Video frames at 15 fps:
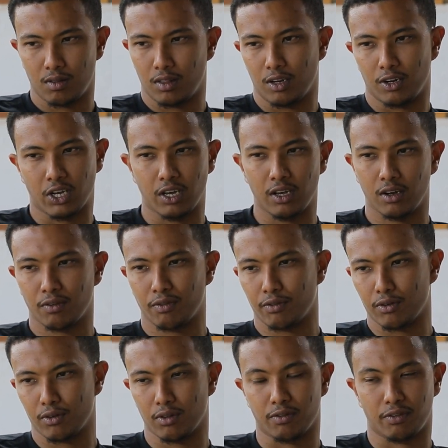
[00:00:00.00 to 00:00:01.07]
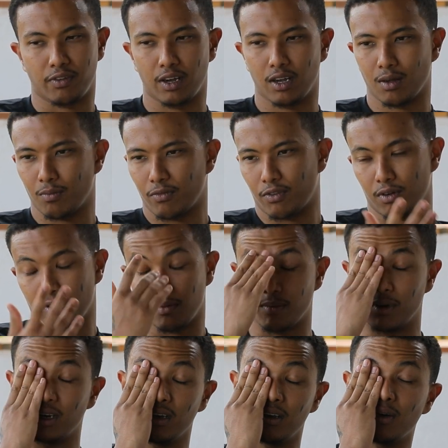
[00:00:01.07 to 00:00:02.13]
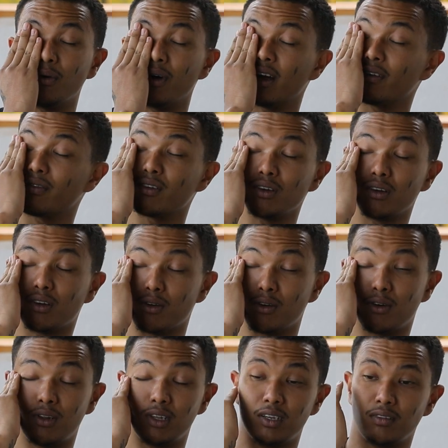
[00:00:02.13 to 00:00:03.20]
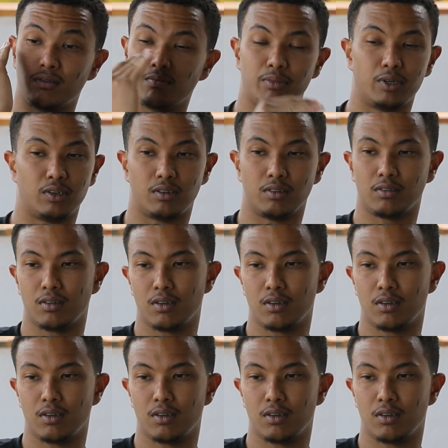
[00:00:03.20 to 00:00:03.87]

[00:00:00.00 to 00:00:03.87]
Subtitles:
they're here for the fame, for the money, or whatever you can call it, but